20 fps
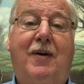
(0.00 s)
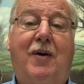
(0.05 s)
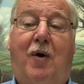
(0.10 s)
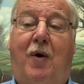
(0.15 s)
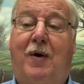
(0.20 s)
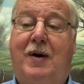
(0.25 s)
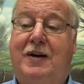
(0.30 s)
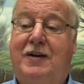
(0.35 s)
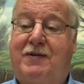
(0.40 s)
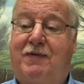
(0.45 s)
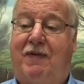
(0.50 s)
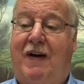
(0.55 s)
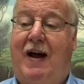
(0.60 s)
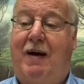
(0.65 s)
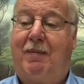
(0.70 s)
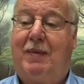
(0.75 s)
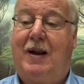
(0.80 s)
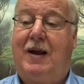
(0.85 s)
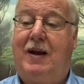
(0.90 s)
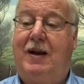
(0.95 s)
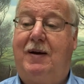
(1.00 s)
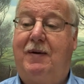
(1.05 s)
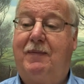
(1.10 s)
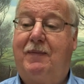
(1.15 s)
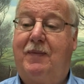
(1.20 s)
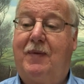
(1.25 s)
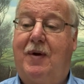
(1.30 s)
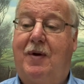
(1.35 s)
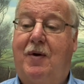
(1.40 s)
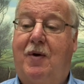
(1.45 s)
or his family
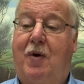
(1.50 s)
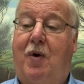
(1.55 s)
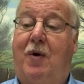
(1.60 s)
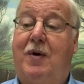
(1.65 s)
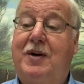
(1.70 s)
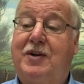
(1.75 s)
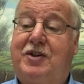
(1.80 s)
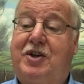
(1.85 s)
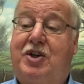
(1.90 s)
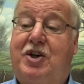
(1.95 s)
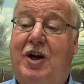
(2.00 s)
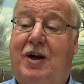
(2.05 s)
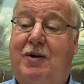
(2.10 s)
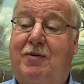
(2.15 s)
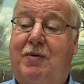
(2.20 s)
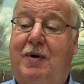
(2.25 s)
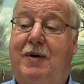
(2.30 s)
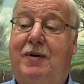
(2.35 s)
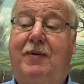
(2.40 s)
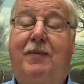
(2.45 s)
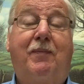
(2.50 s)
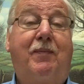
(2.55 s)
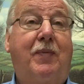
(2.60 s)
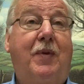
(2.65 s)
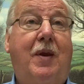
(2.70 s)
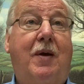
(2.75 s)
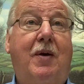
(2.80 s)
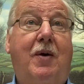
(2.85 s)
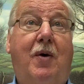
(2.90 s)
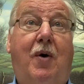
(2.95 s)
or his children
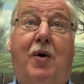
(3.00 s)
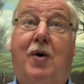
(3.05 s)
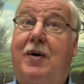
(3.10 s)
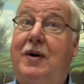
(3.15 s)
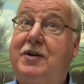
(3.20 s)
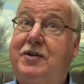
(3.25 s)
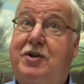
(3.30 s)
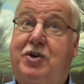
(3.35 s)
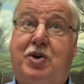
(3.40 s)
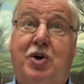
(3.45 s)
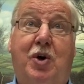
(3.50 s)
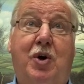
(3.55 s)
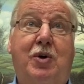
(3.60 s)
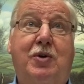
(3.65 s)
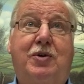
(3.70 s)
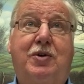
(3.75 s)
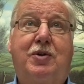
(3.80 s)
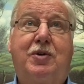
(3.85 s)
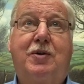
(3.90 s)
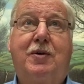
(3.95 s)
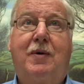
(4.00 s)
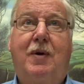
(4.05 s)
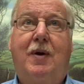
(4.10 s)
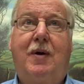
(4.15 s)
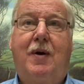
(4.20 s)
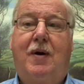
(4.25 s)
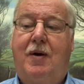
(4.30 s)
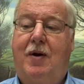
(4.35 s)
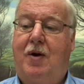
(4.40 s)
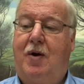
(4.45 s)
or his church
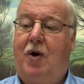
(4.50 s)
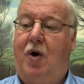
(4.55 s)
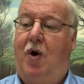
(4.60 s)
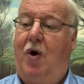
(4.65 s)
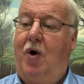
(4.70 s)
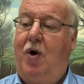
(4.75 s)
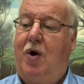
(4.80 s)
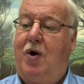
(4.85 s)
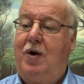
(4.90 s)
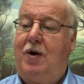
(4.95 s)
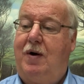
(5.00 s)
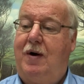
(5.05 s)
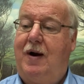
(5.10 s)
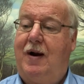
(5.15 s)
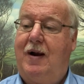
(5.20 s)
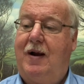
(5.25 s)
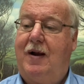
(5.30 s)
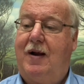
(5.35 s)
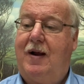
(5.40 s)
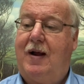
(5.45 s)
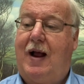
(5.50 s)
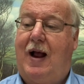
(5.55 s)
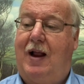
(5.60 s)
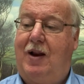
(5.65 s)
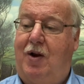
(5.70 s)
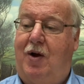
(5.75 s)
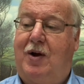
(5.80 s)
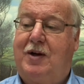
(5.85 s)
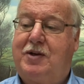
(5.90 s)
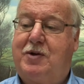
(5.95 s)
or a
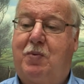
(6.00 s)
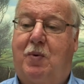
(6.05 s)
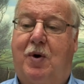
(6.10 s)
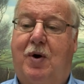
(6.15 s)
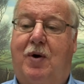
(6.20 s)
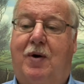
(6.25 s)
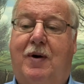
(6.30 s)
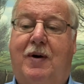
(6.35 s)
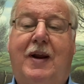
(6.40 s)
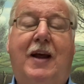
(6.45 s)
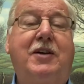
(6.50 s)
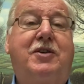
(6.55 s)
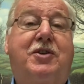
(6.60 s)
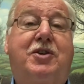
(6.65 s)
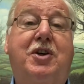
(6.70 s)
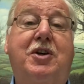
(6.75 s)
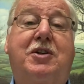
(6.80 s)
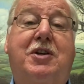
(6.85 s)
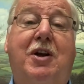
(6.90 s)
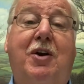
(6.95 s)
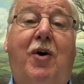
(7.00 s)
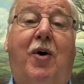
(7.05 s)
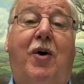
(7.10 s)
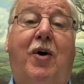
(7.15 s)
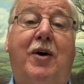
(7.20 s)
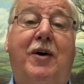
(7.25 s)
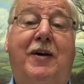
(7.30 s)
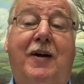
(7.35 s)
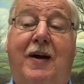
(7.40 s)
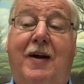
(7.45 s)
lost world. It's just,
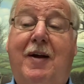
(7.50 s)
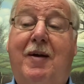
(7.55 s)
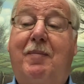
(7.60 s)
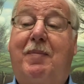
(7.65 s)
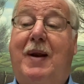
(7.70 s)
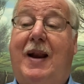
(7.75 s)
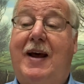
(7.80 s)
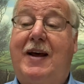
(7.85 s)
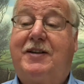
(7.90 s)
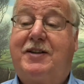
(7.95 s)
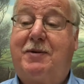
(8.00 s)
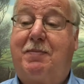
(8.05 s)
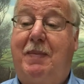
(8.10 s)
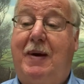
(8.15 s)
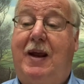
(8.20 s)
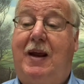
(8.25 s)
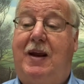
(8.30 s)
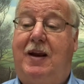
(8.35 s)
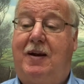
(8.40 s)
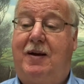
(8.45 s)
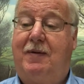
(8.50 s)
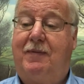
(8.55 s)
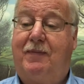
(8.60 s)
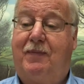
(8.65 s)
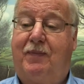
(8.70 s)
Lord, bless me.